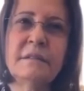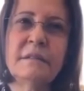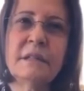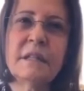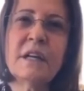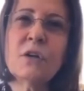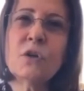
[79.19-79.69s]

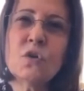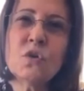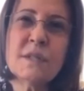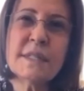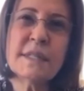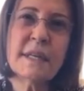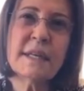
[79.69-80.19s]
The
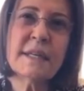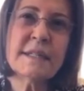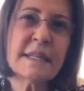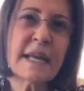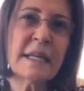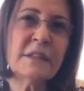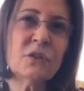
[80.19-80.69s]
cause,
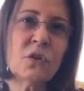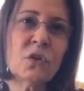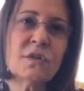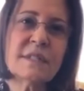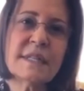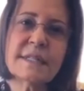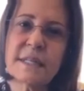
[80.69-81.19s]
exact
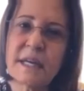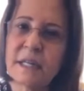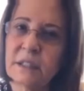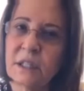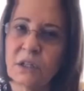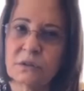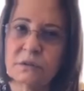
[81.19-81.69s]
cause is
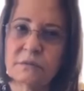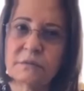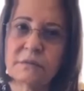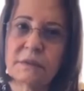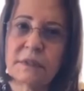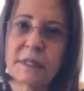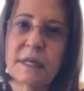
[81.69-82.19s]
unknown,
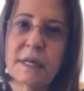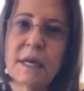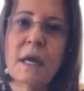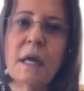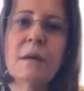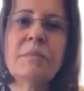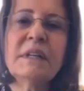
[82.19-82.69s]

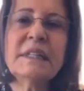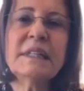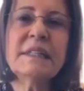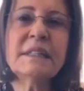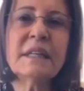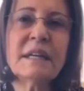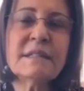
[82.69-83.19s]
but
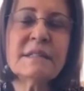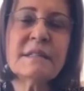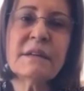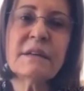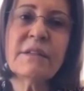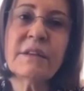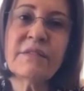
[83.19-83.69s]
it runs
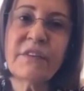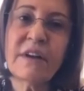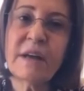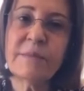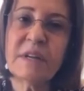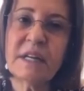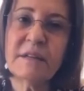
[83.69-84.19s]
in the
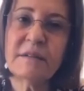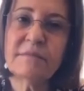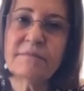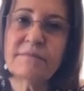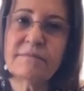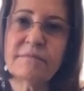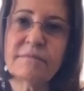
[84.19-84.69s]
family.
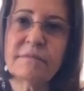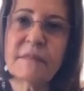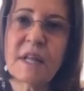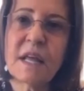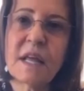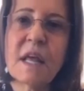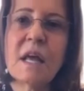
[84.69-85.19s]

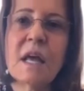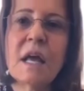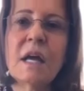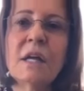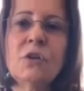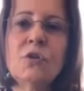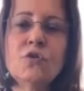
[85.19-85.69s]

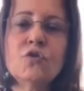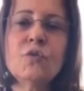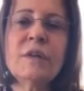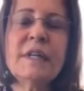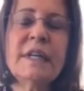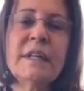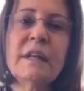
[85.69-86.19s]
And
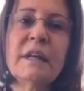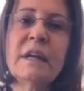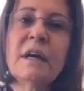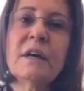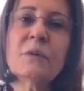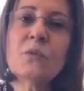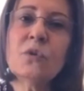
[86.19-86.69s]
usually there
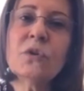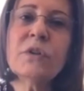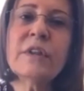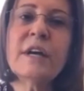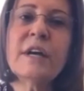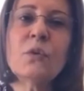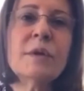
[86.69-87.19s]
are more
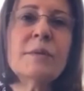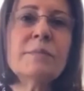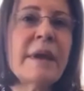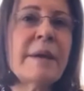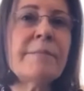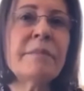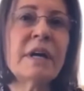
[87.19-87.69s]
than one
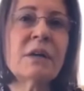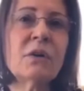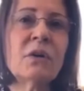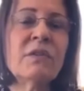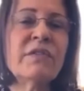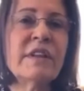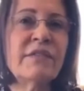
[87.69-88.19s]
member
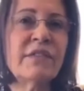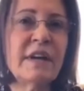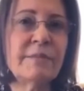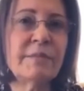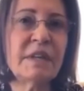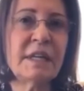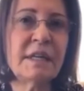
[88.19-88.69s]
of the
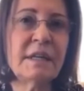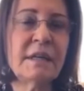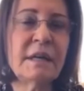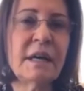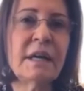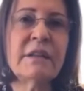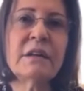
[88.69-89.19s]
family,
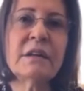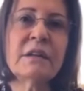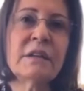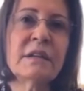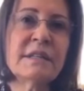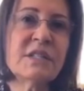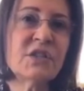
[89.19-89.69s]
either in
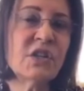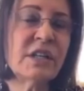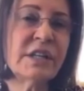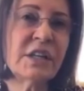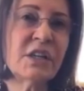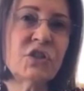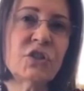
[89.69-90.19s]
this
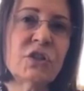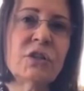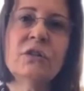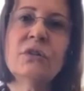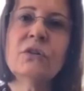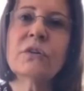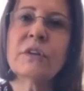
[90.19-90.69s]

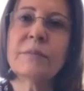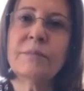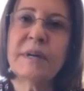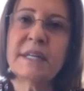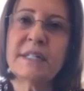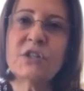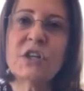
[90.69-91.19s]
generation or the
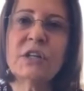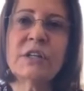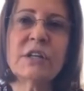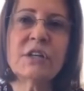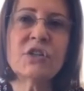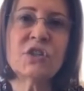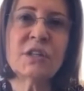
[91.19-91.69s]
past
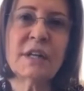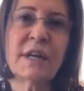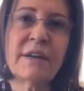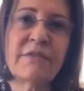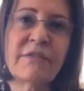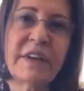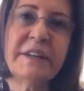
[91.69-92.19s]
generation,
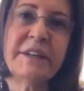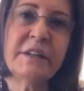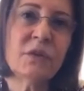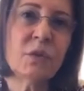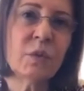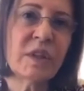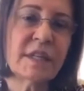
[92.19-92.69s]

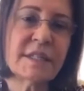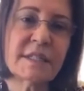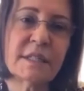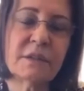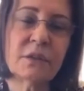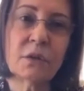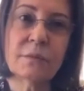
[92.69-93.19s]
affected with this
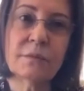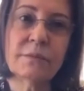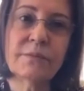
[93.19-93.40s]
syndrome.